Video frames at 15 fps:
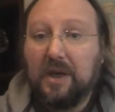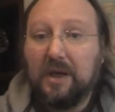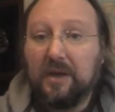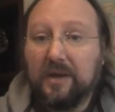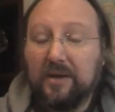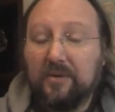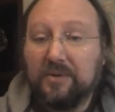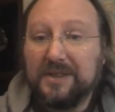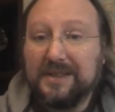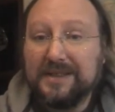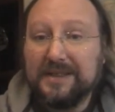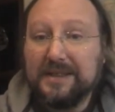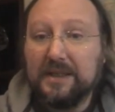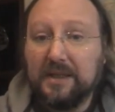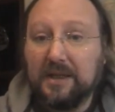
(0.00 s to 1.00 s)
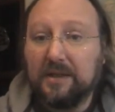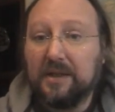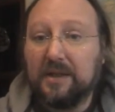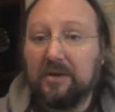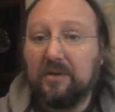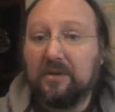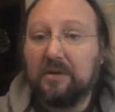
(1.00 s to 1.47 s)
and how we see and
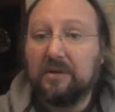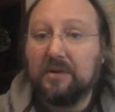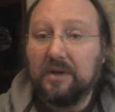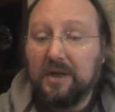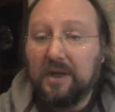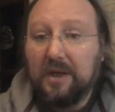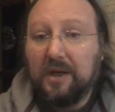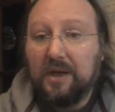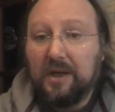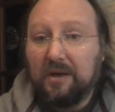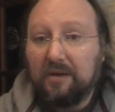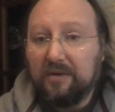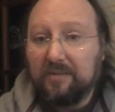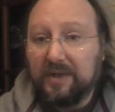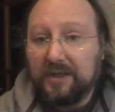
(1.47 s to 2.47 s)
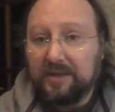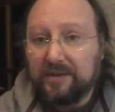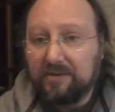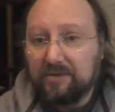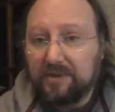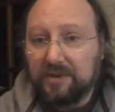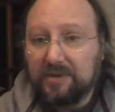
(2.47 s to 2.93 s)
how our mind
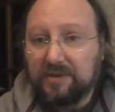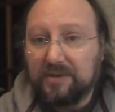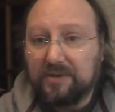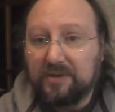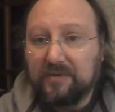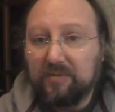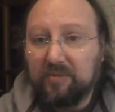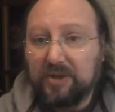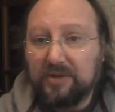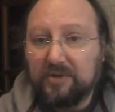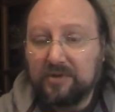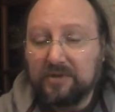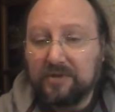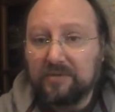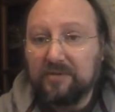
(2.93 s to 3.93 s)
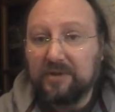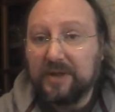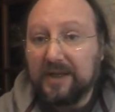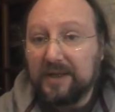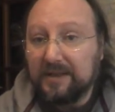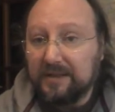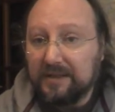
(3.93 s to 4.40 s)
actually constructs the pictures of
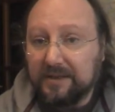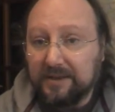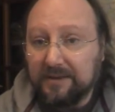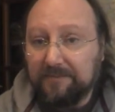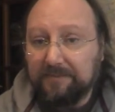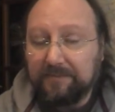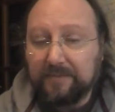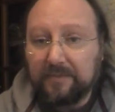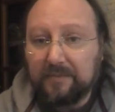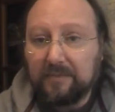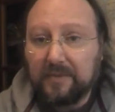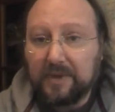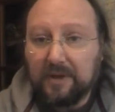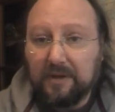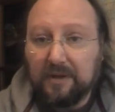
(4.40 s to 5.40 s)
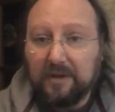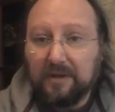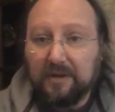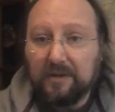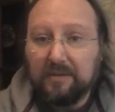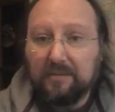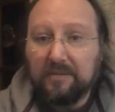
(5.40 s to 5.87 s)
reality
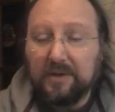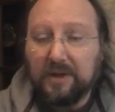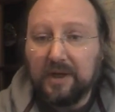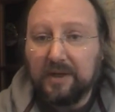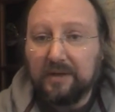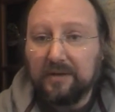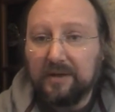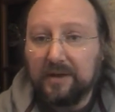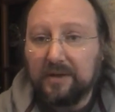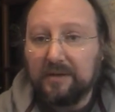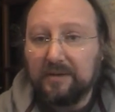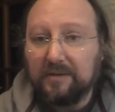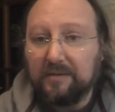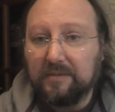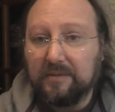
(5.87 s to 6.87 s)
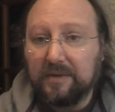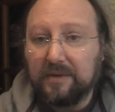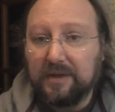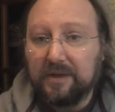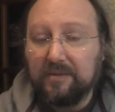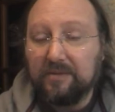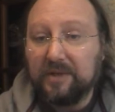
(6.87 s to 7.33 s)
and
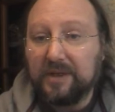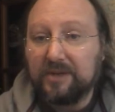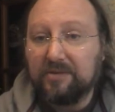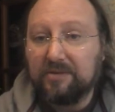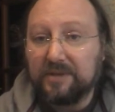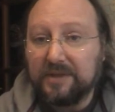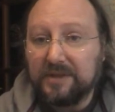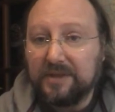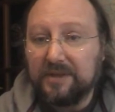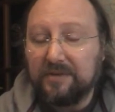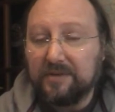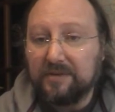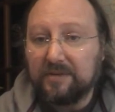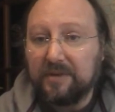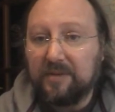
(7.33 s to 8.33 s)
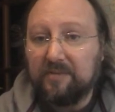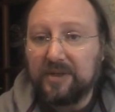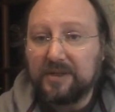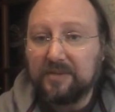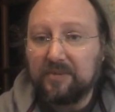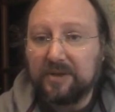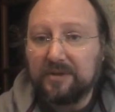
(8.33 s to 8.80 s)
how do we actually see. It's a
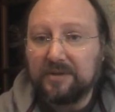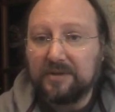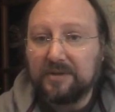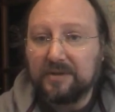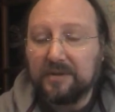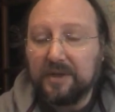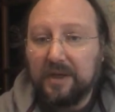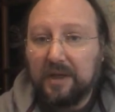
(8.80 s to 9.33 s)
complex process.